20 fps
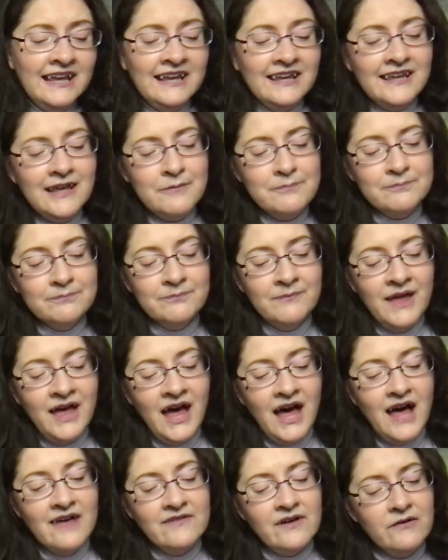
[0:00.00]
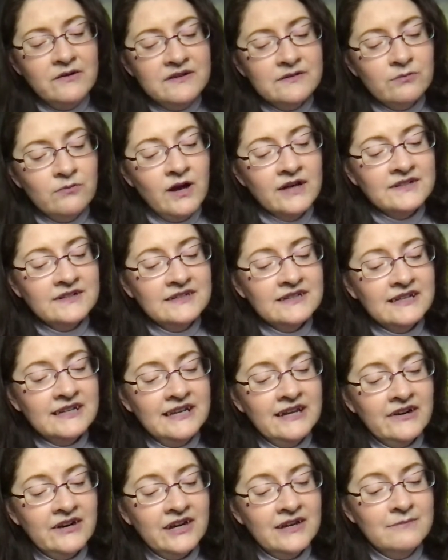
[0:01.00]
"Yep, I've always wanted a
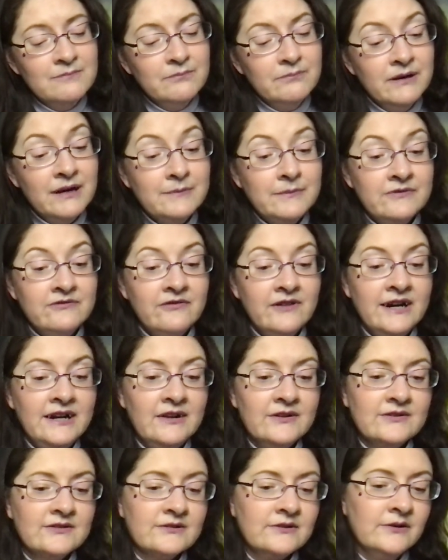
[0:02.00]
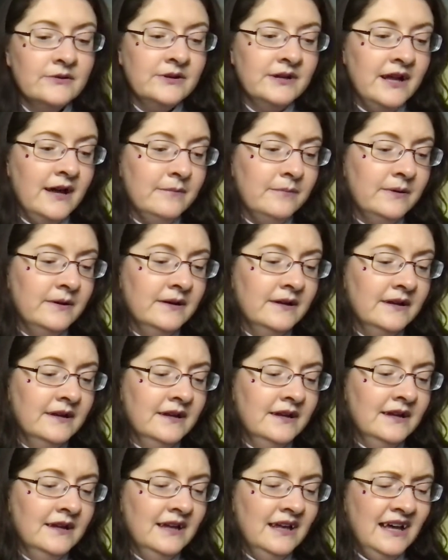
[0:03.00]
canary, but I'm afraid I'll screw it up."
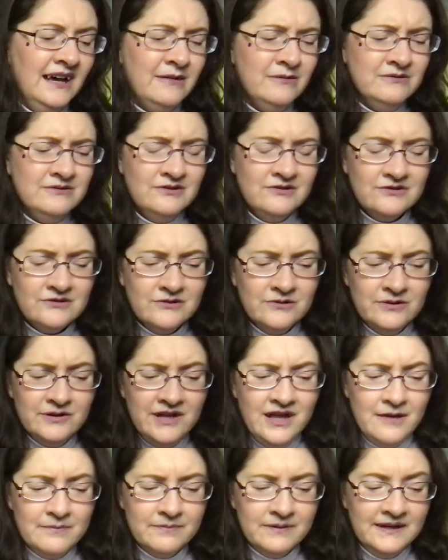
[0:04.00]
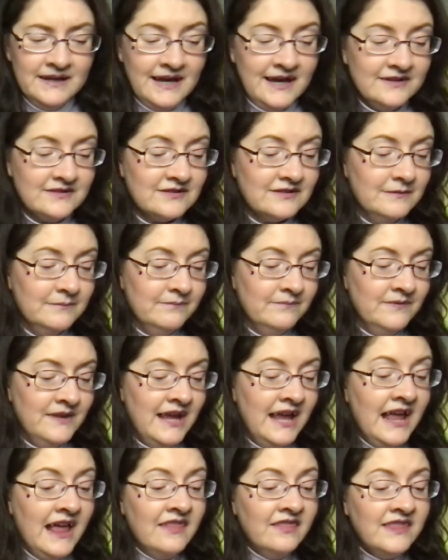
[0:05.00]
"How would you screw it up?" he asked.
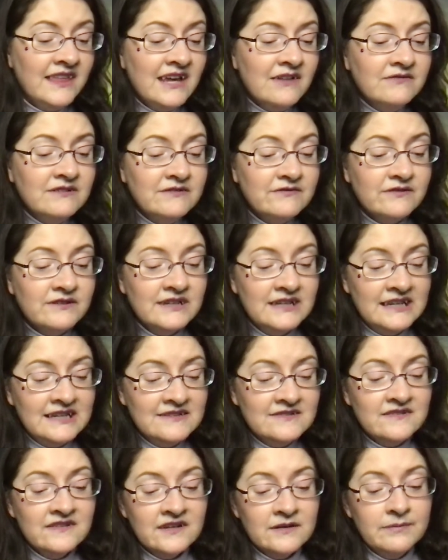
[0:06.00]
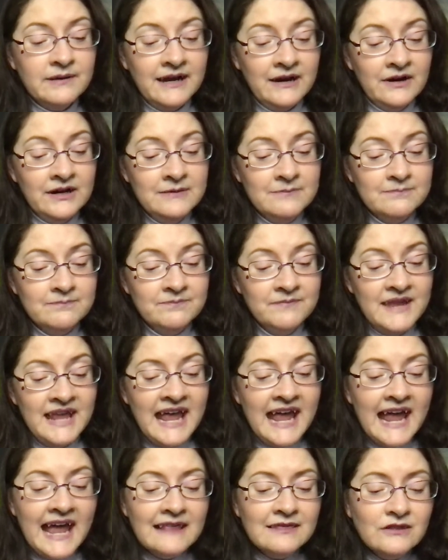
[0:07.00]
"They have different needs than a parrot.
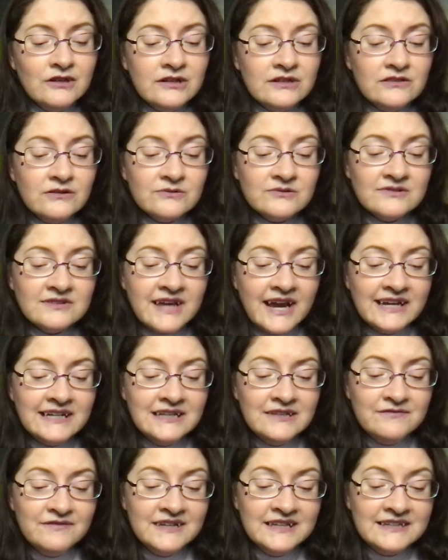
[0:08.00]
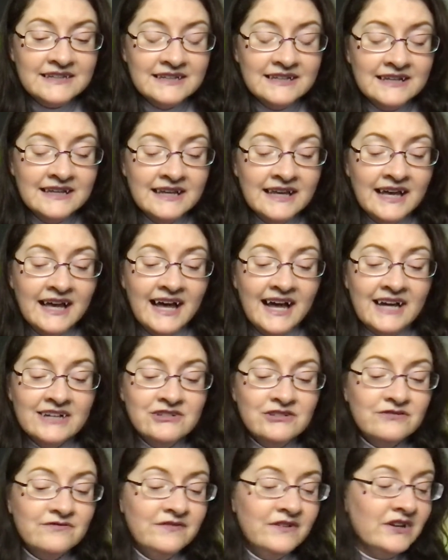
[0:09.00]
And look at those tiny feet. I
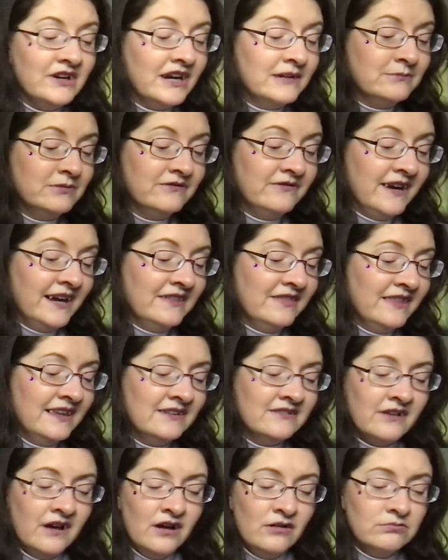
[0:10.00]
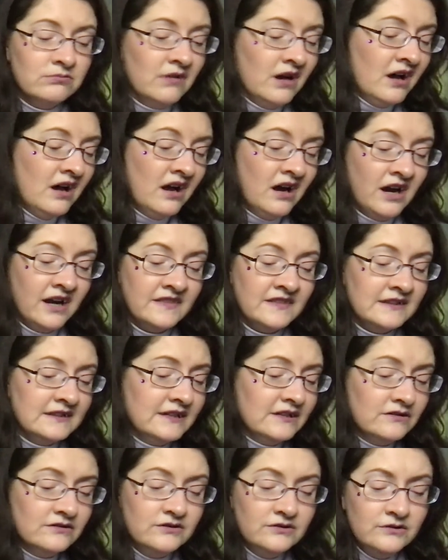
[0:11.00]
just fear I'd provide things all wrong and the
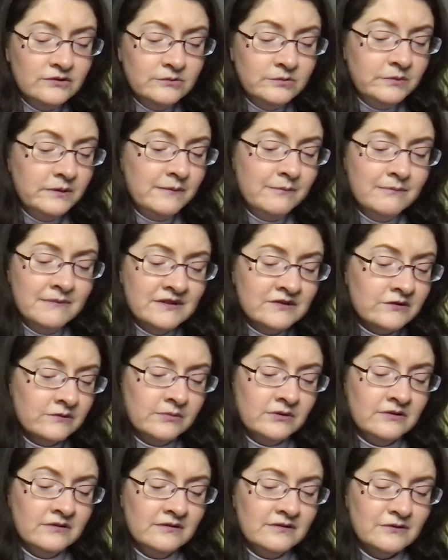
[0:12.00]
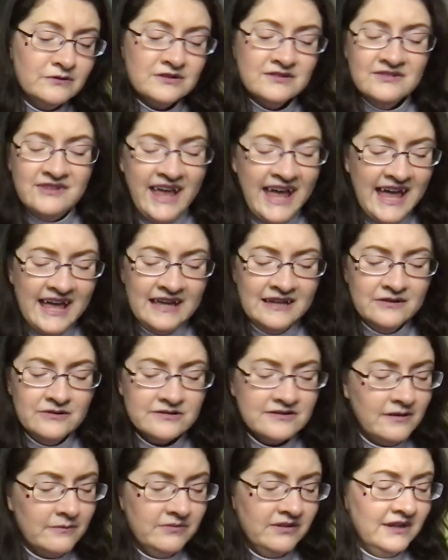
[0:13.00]
little dude would be miserable or sad or
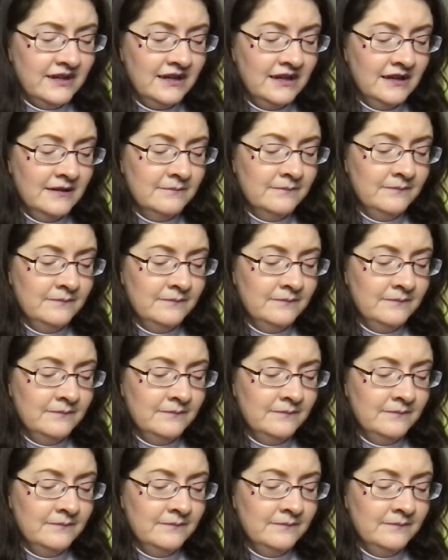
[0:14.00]
something."